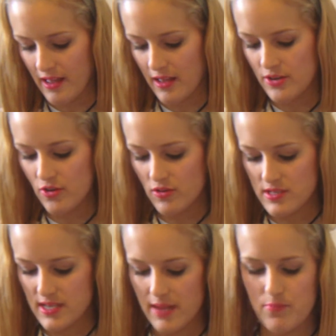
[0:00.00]
Not the
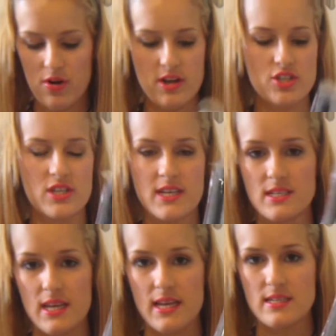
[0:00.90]
same brush,
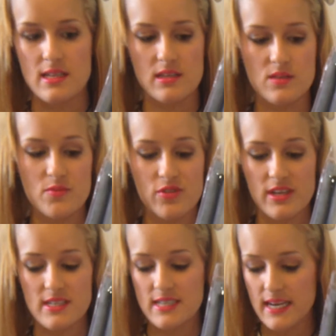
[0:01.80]
this is the small
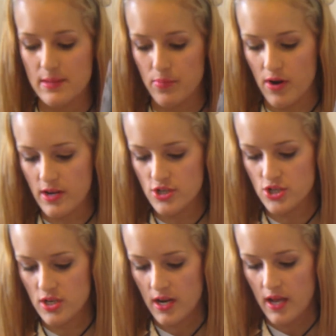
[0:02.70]
concealer brush.